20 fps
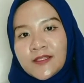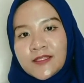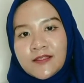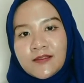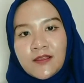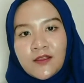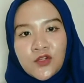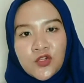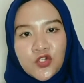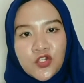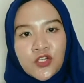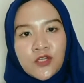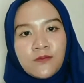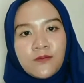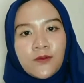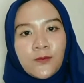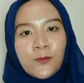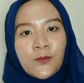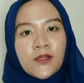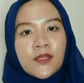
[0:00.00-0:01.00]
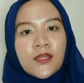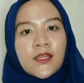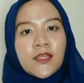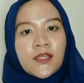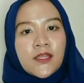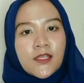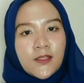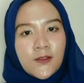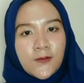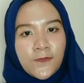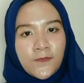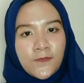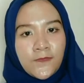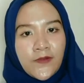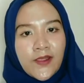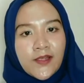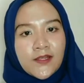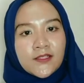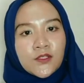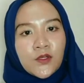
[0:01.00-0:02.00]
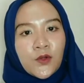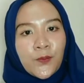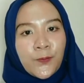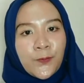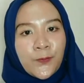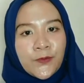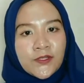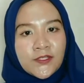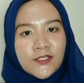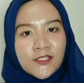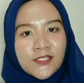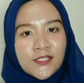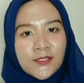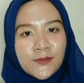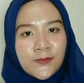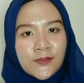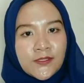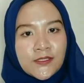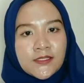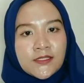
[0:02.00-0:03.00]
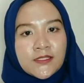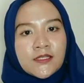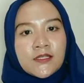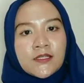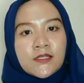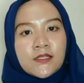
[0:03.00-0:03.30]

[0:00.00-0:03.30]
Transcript: distinction between effects on participants,